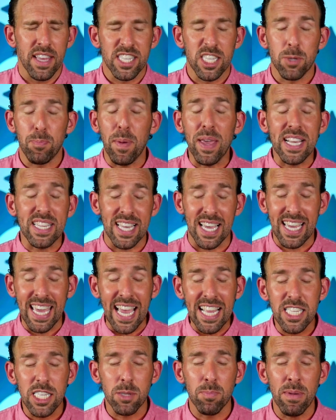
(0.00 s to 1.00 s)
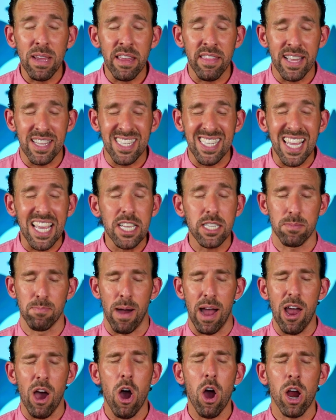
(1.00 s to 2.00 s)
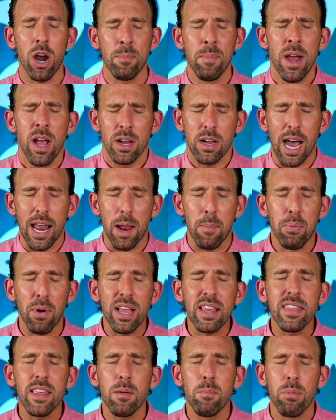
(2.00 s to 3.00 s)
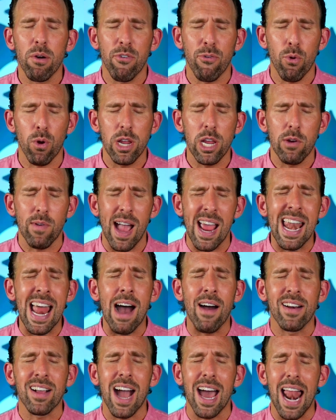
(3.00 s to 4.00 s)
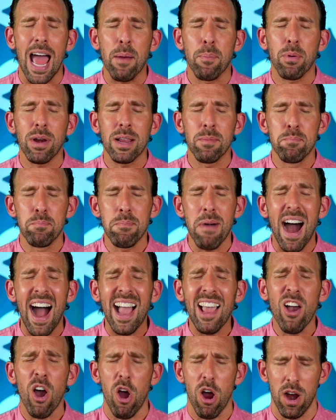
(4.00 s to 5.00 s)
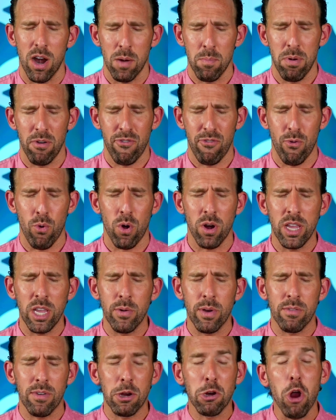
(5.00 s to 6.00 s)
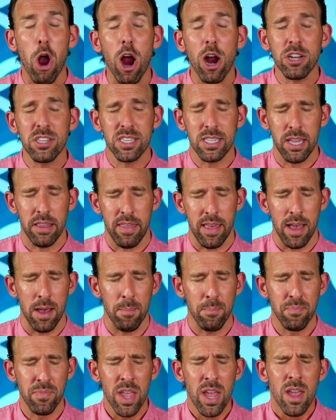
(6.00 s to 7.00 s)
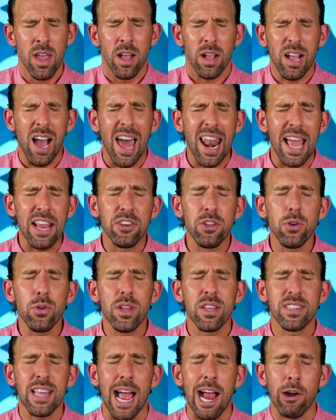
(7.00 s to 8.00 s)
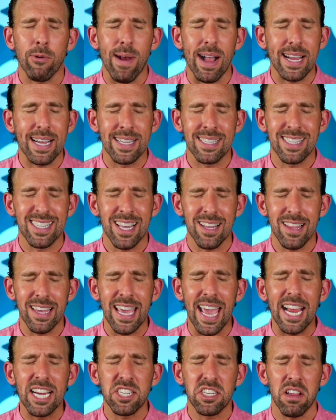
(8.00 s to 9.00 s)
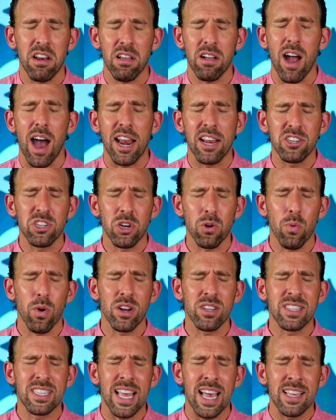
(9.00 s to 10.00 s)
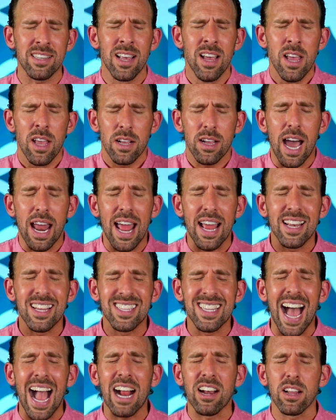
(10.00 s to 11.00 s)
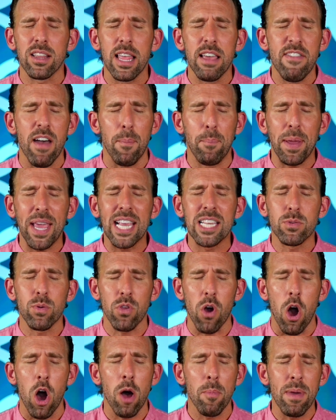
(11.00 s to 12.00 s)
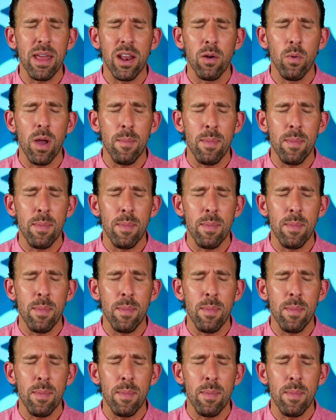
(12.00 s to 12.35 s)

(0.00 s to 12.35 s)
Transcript: that speaks against me, that seeks my harm. God, I bring them before you right now, and God, I bring my heart before you in regards to them. God, I do desire reconciliation, and God, as your word says, God, I desire to live at peace with all men and